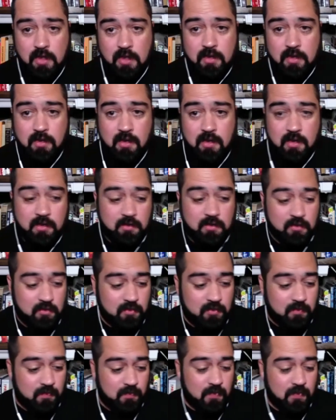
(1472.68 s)
of like
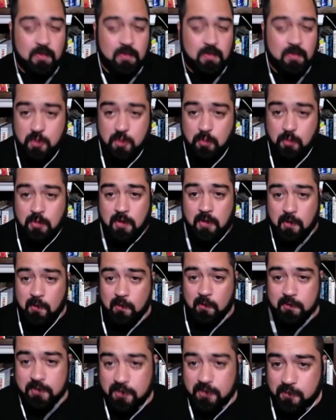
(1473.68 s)

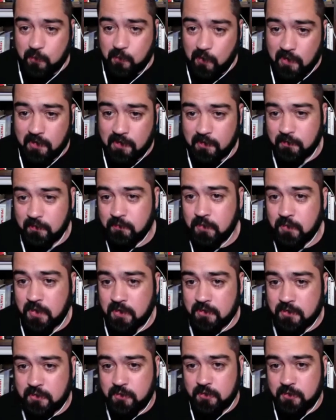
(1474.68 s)
superheroes as well
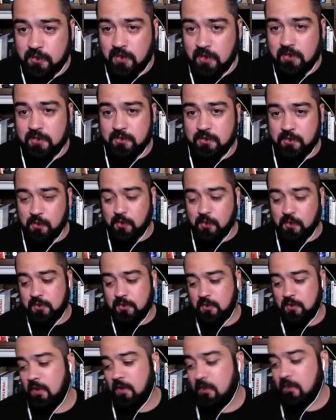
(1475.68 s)
because yeah. you saw these dudes
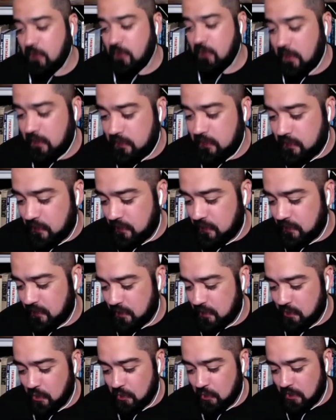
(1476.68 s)
oh, uh, yeah. uh, fighting the the
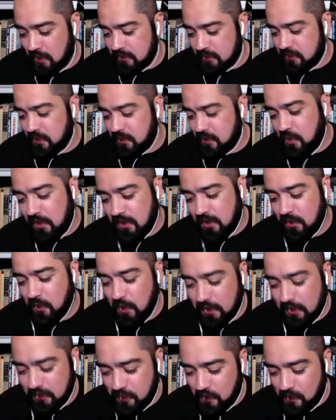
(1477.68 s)
mumias they won Guanajuato